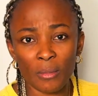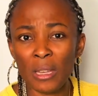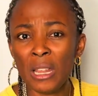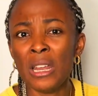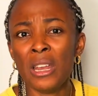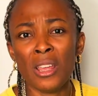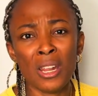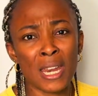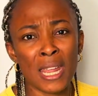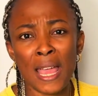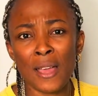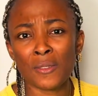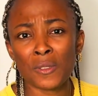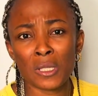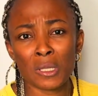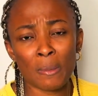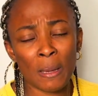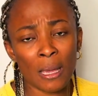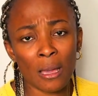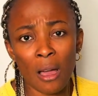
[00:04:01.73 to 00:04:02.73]
Learning how to
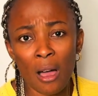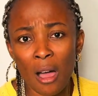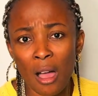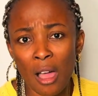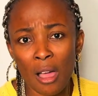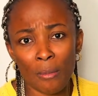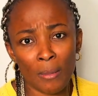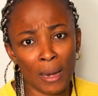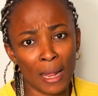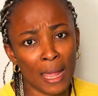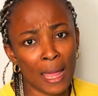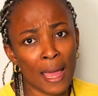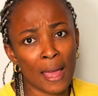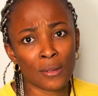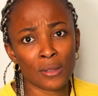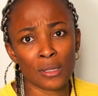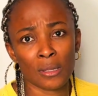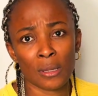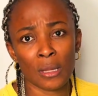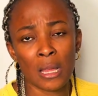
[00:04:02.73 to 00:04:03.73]
speak calmly, how
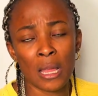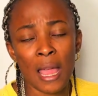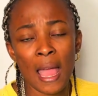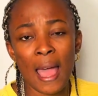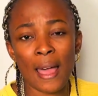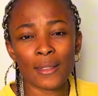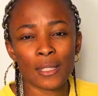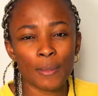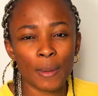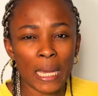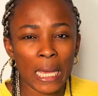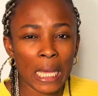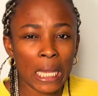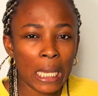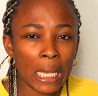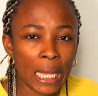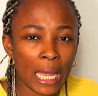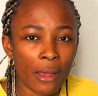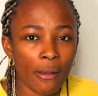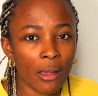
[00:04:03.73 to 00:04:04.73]
to be
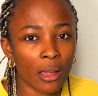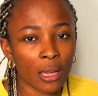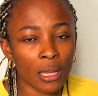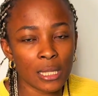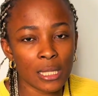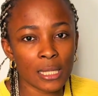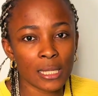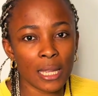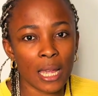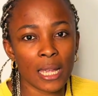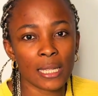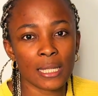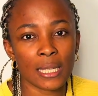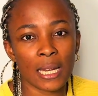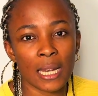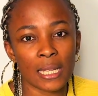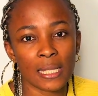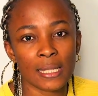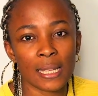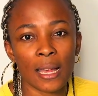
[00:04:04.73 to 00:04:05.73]
clear and concise in
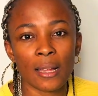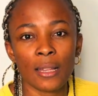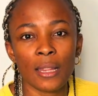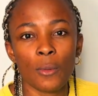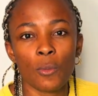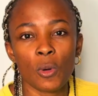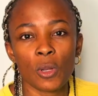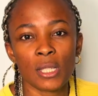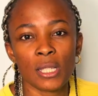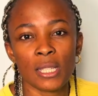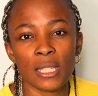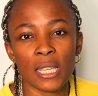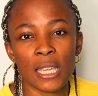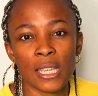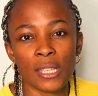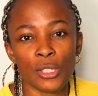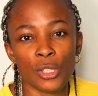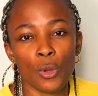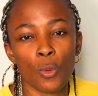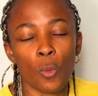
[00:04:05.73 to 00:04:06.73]
exactly what it
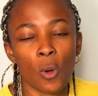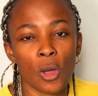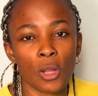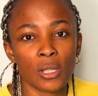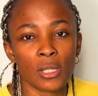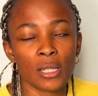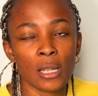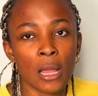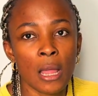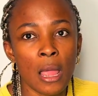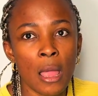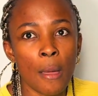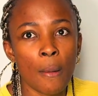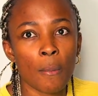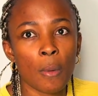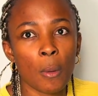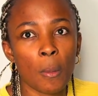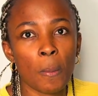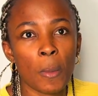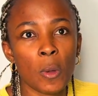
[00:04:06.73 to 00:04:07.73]
is you want.
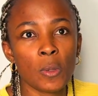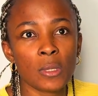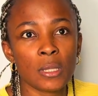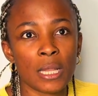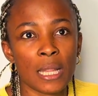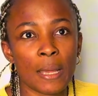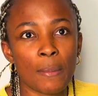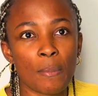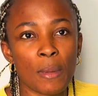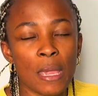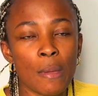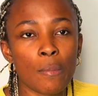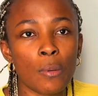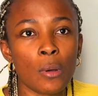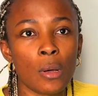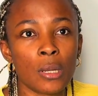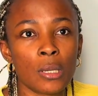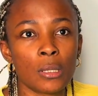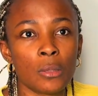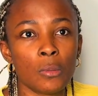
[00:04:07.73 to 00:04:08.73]
But mostly
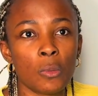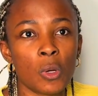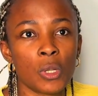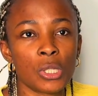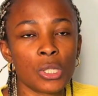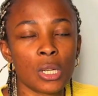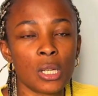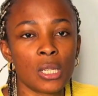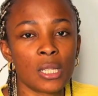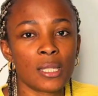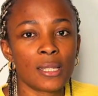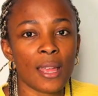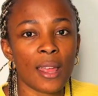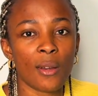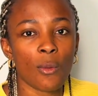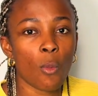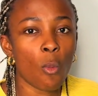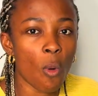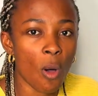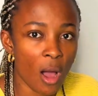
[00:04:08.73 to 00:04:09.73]
people want to understand
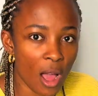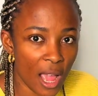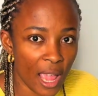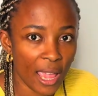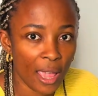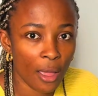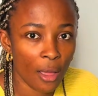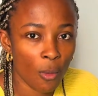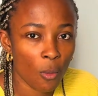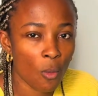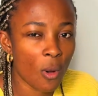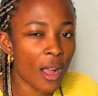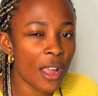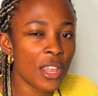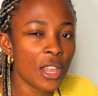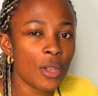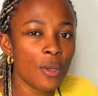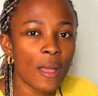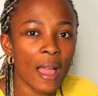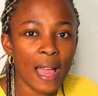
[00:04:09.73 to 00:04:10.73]
why. Why are
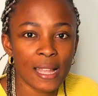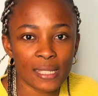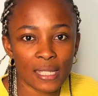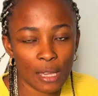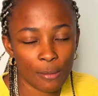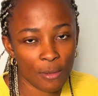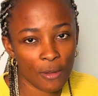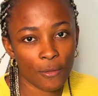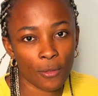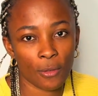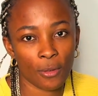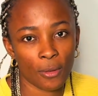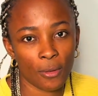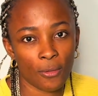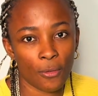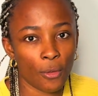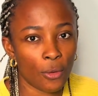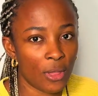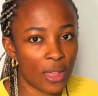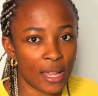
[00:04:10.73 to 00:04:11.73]
you asking me
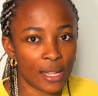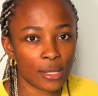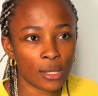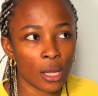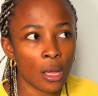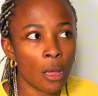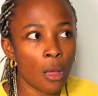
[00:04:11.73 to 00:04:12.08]
for this?